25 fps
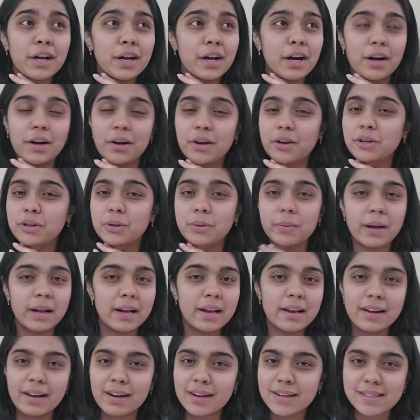
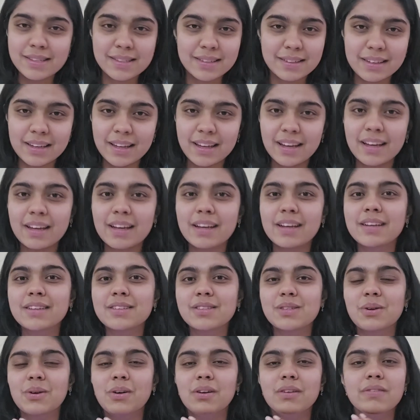12 hours a day,
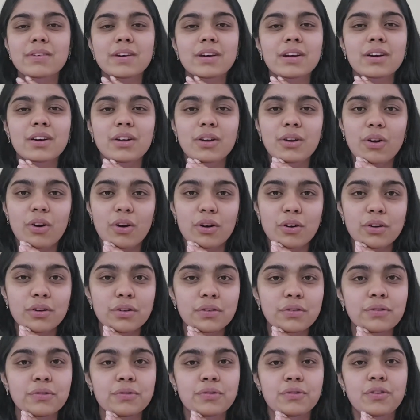solving a lot
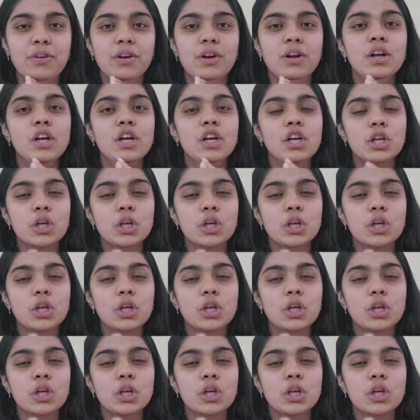of